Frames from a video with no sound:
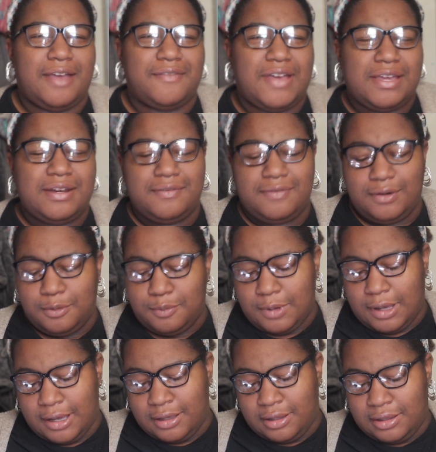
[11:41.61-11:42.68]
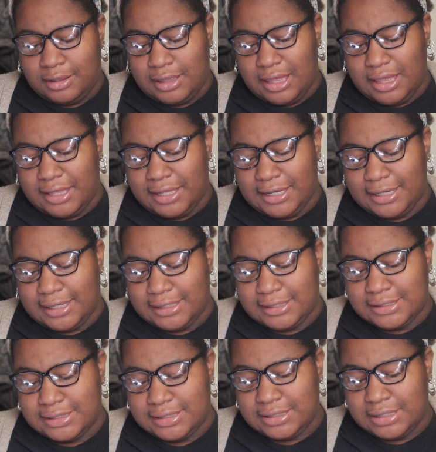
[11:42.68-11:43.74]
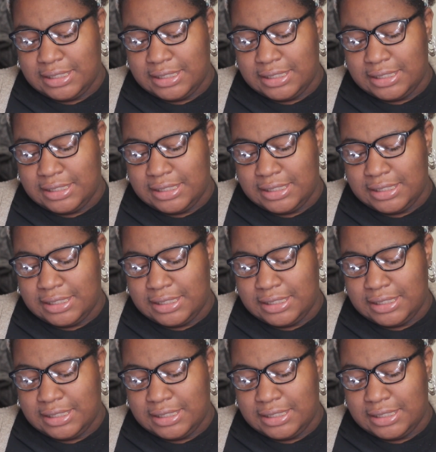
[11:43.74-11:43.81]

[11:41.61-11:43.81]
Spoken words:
I've had it for a while, and